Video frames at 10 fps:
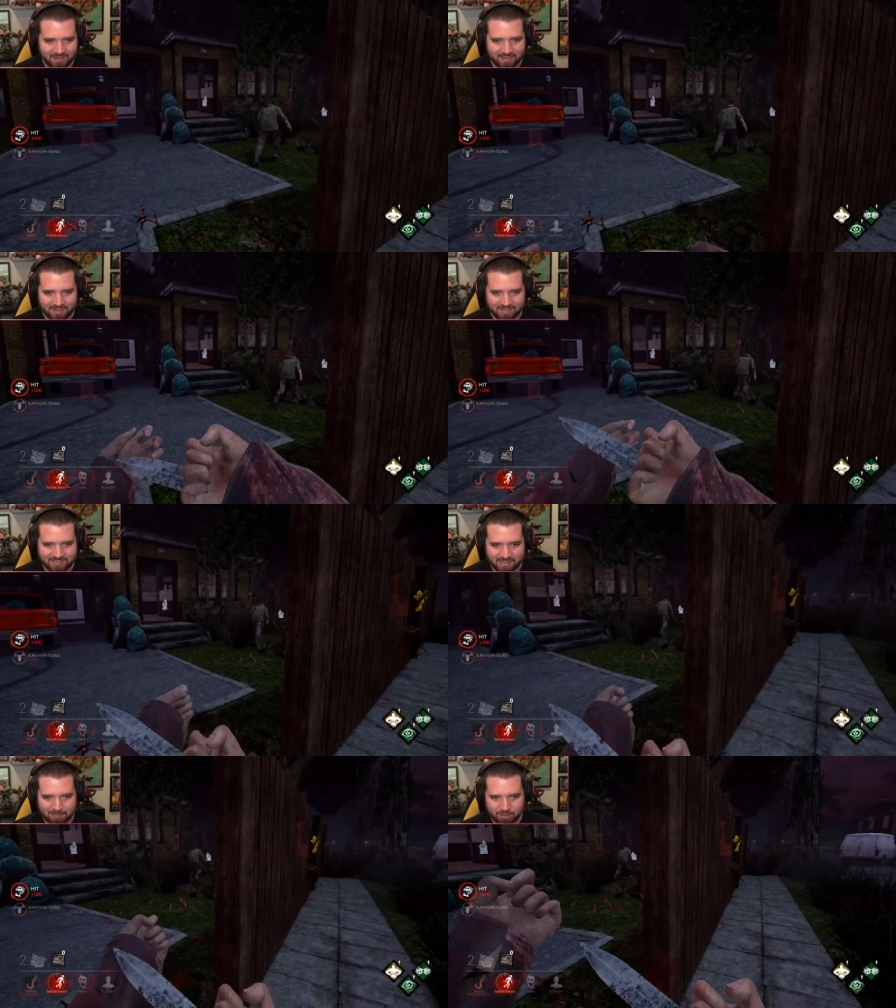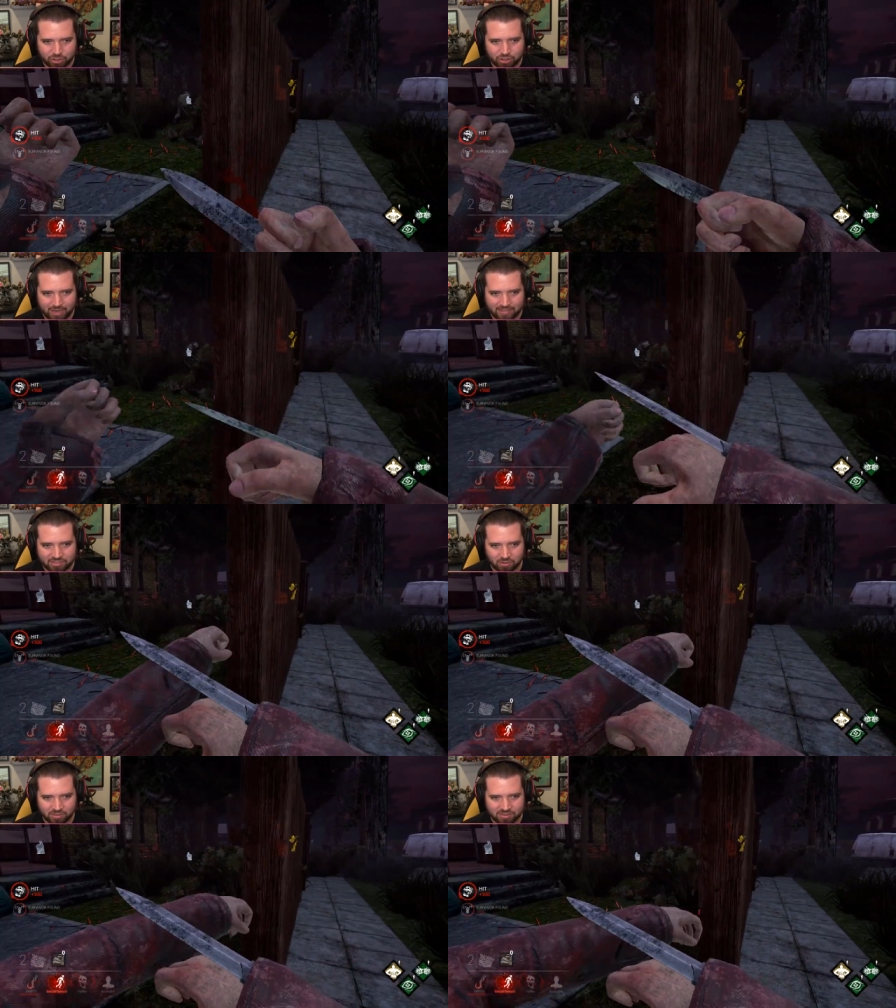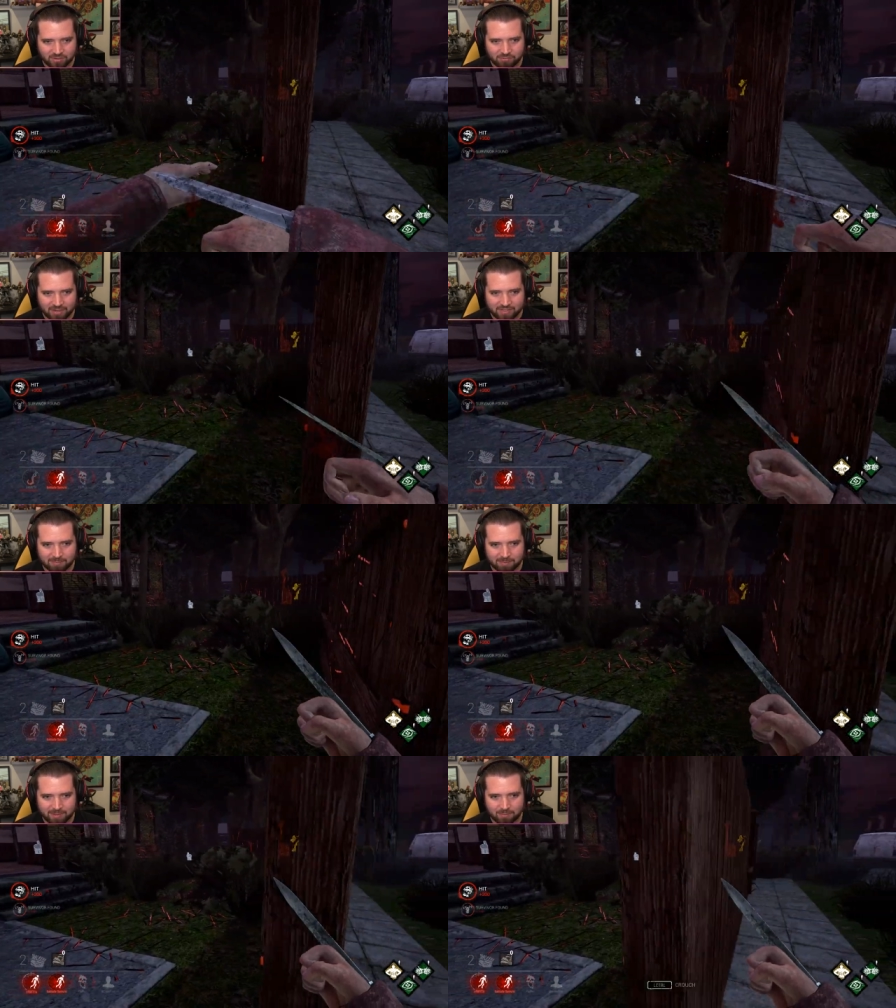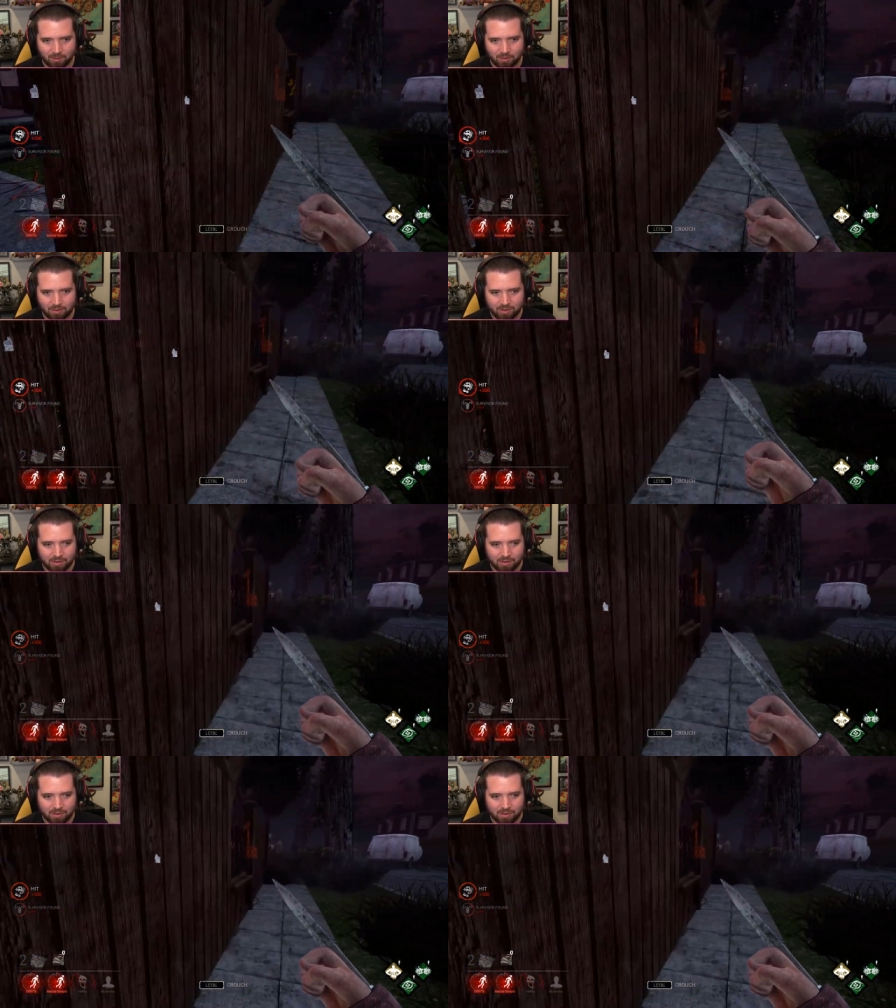Now you see, I'm in a chase, so it doesn't affect him anymore.